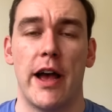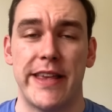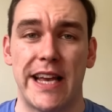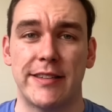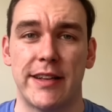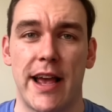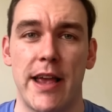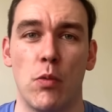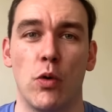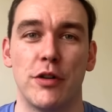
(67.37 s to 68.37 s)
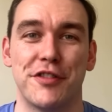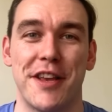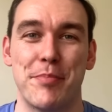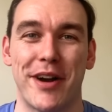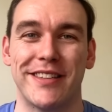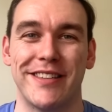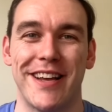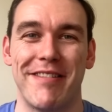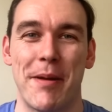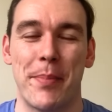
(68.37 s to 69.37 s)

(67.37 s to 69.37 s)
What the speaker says: yesterday was the Brexiteer